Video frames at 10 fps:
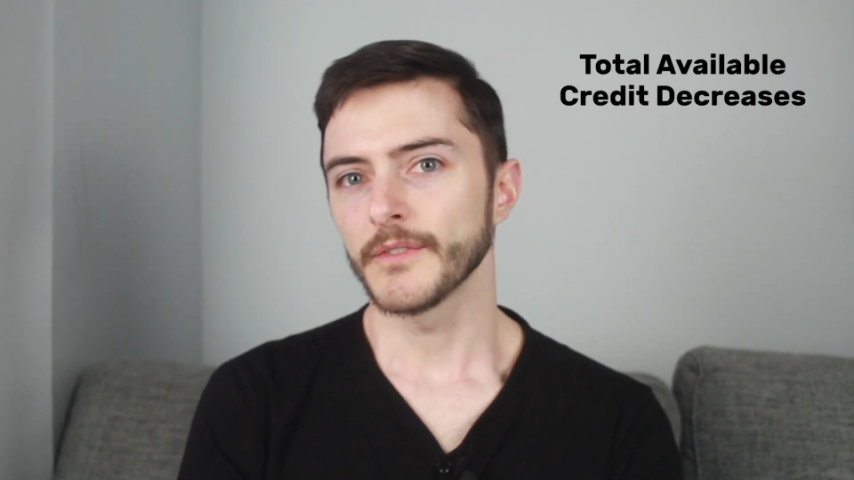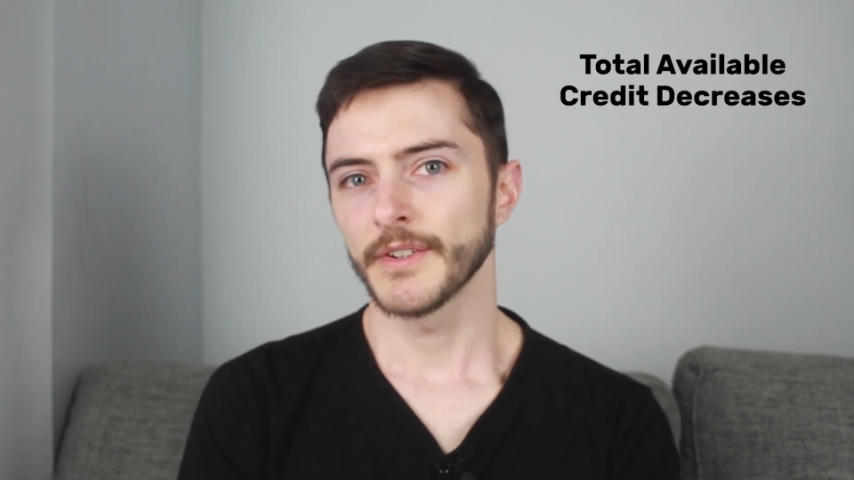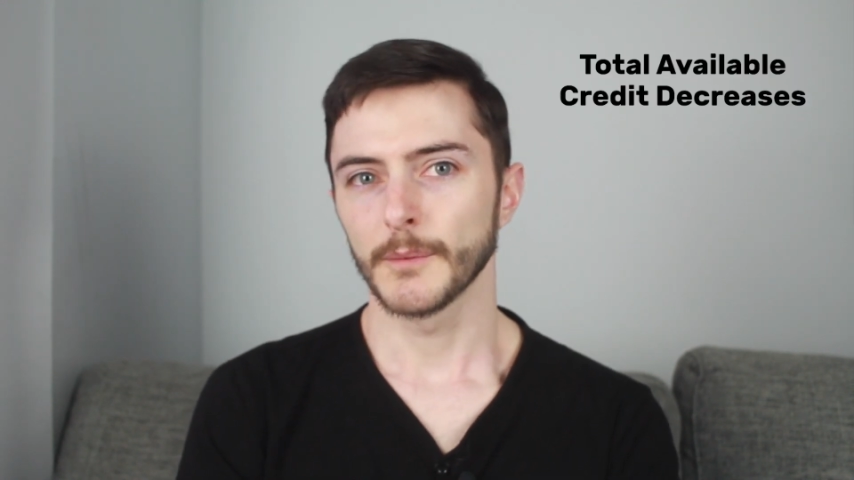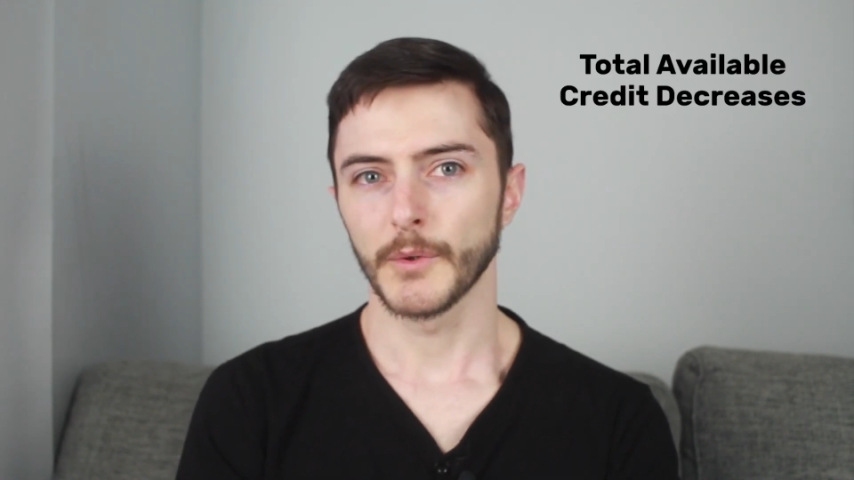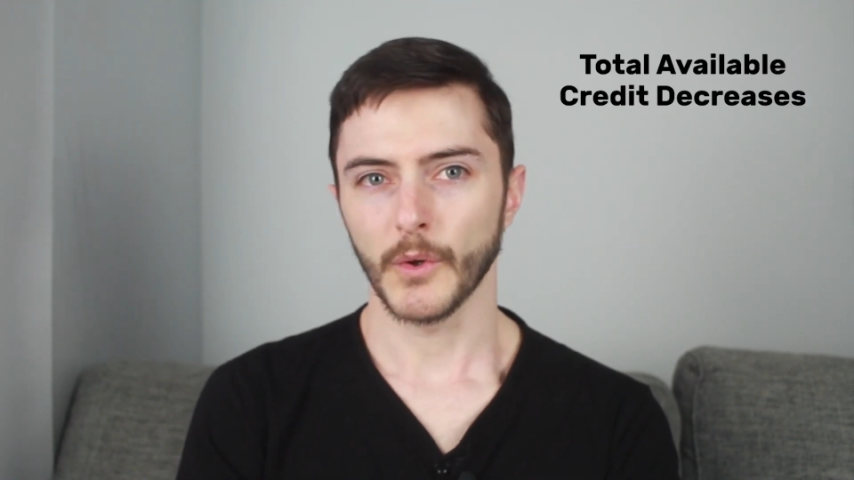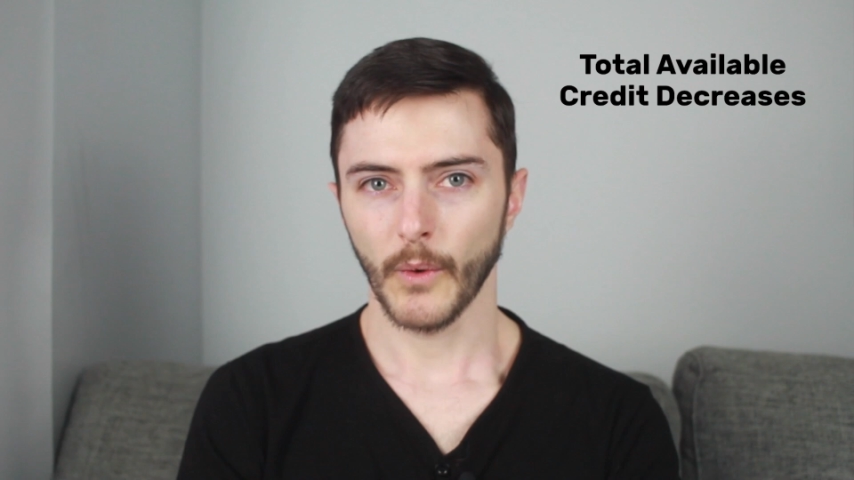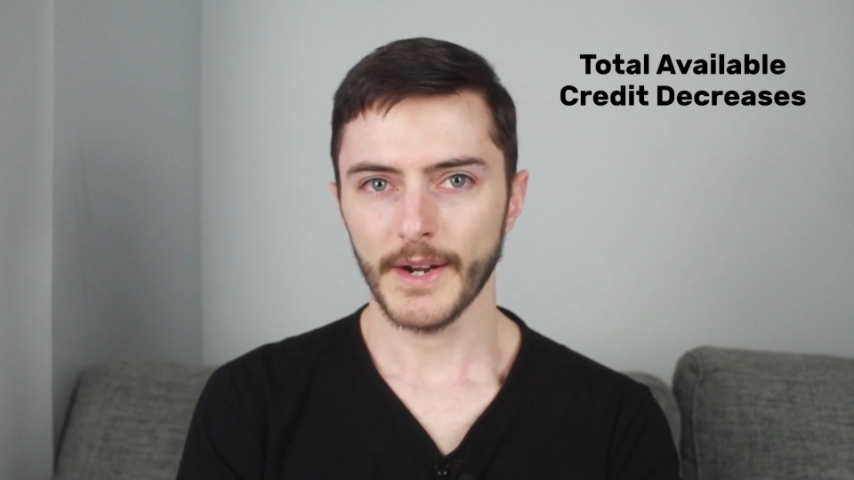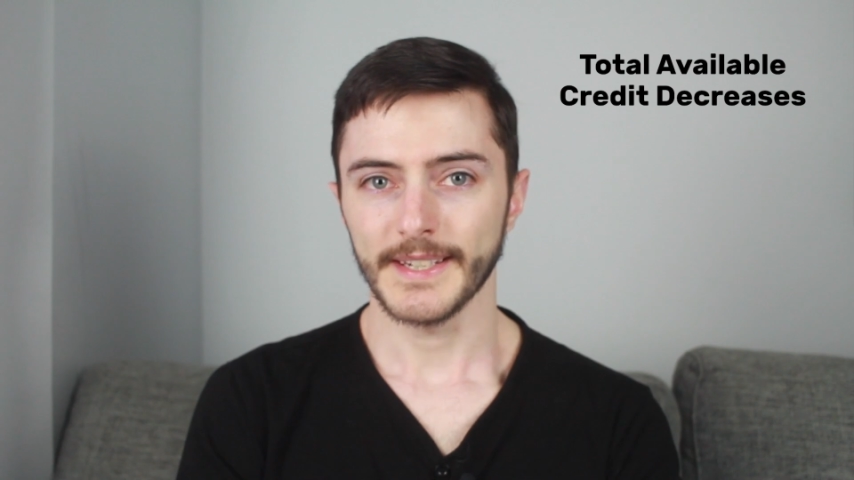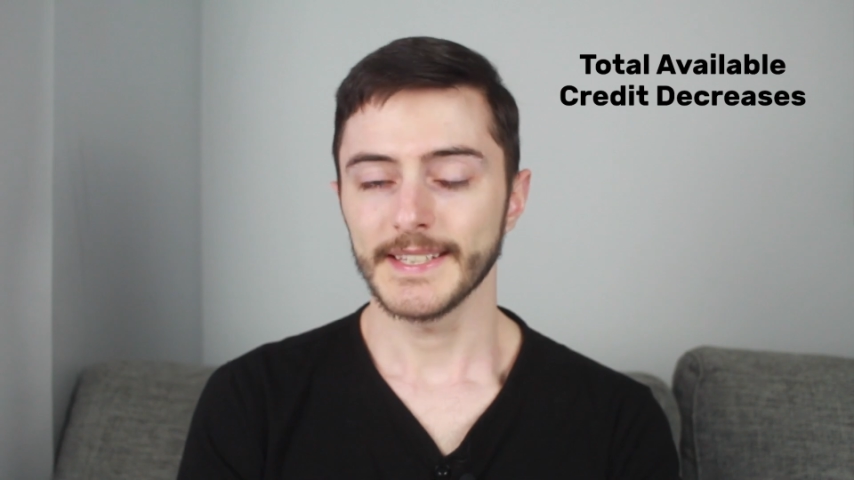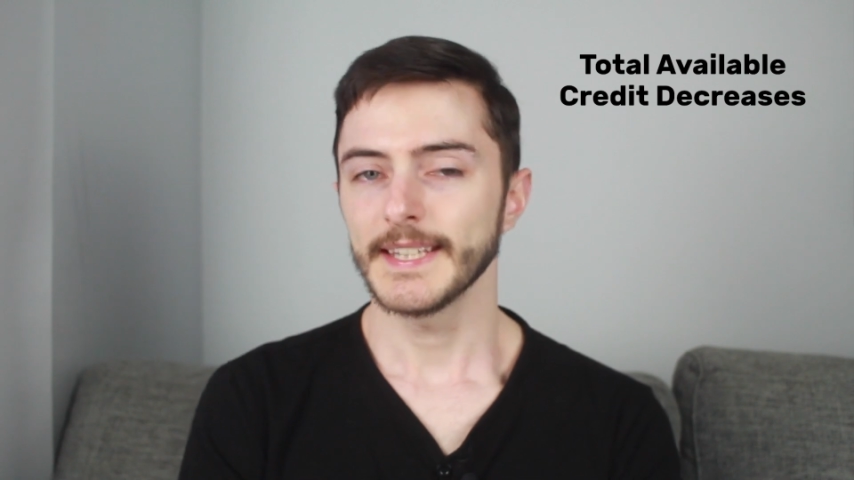available
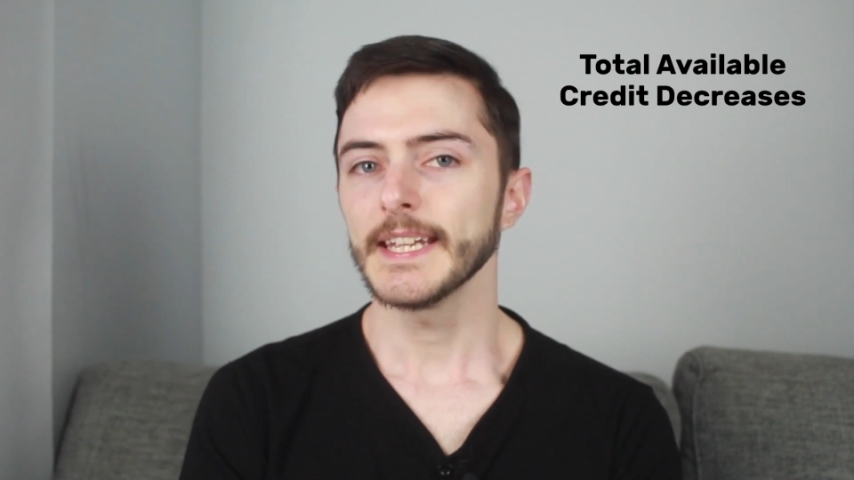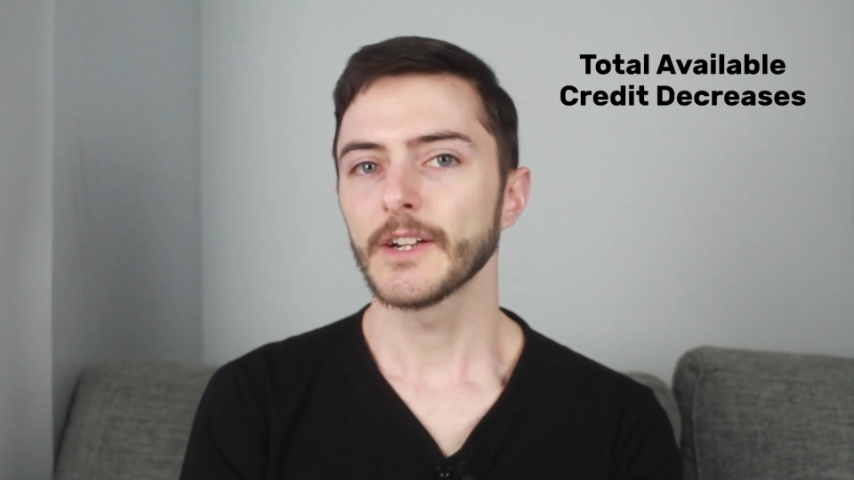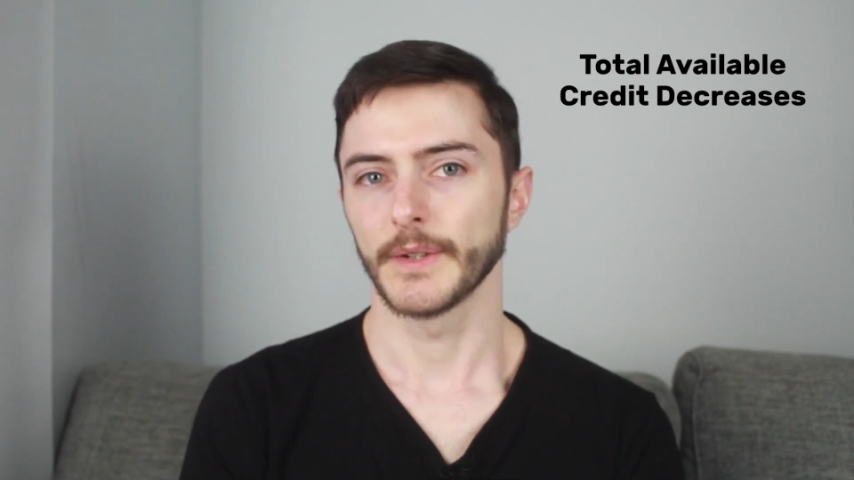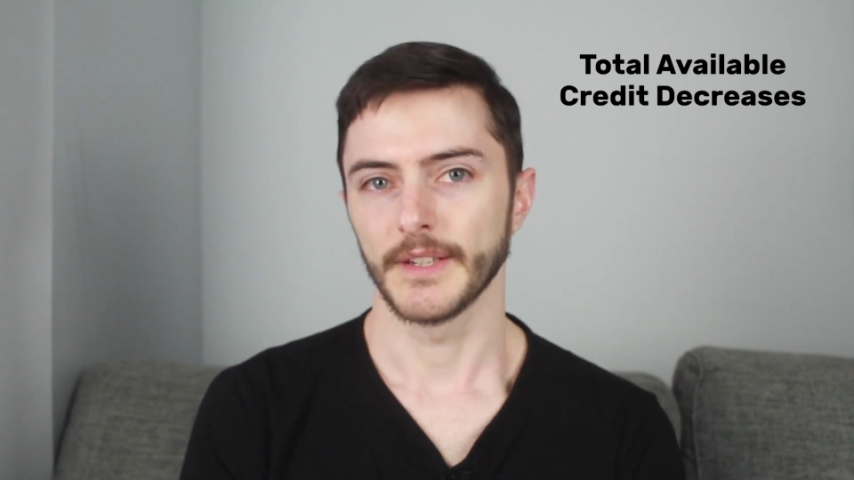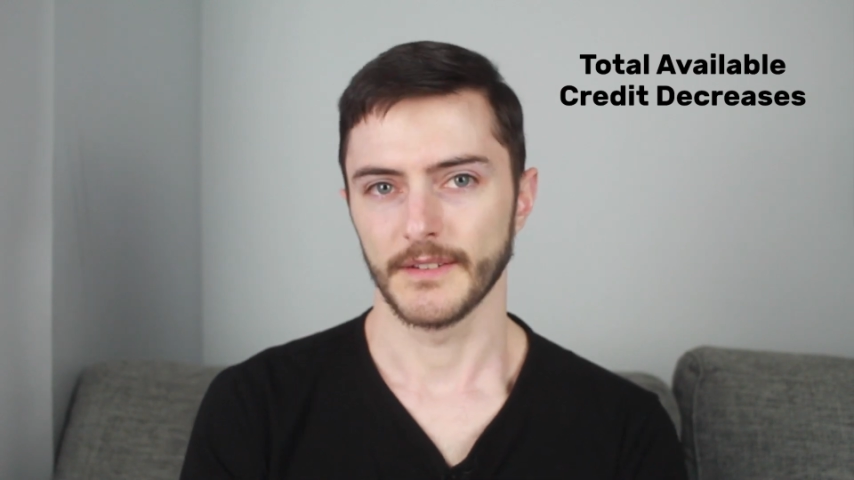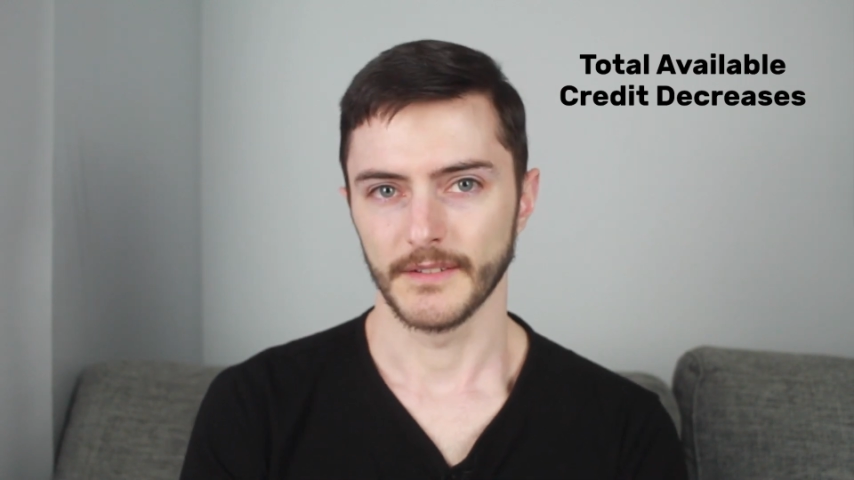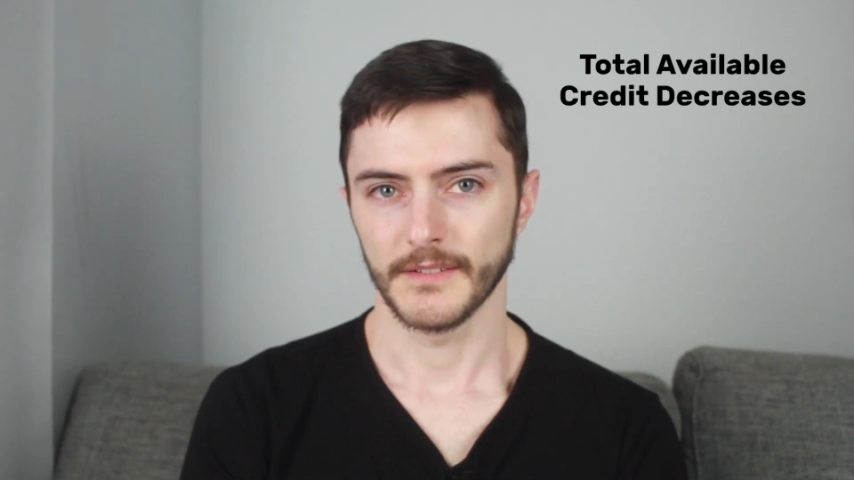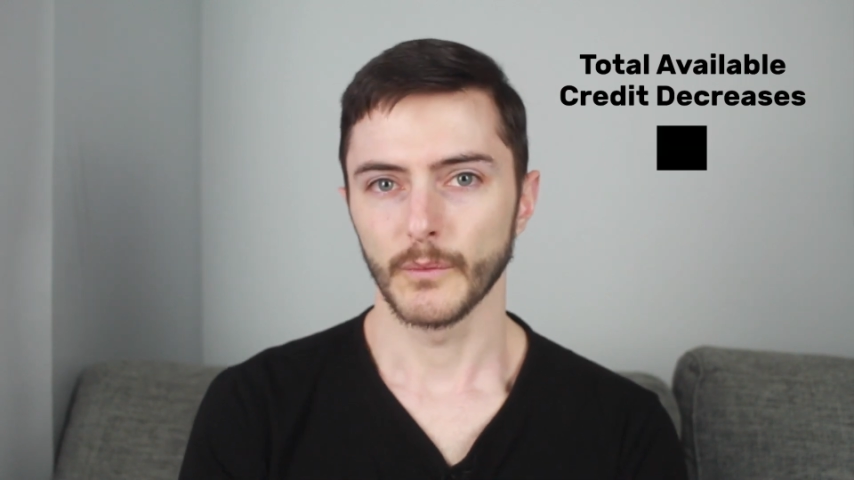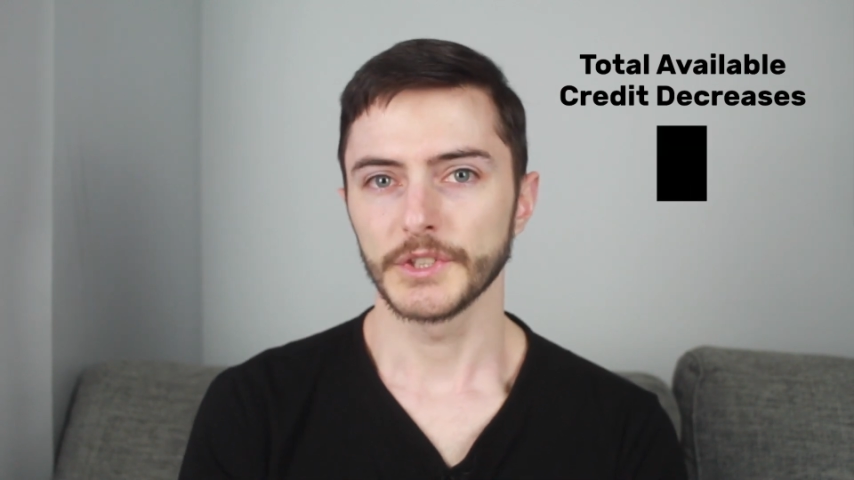credit decreases,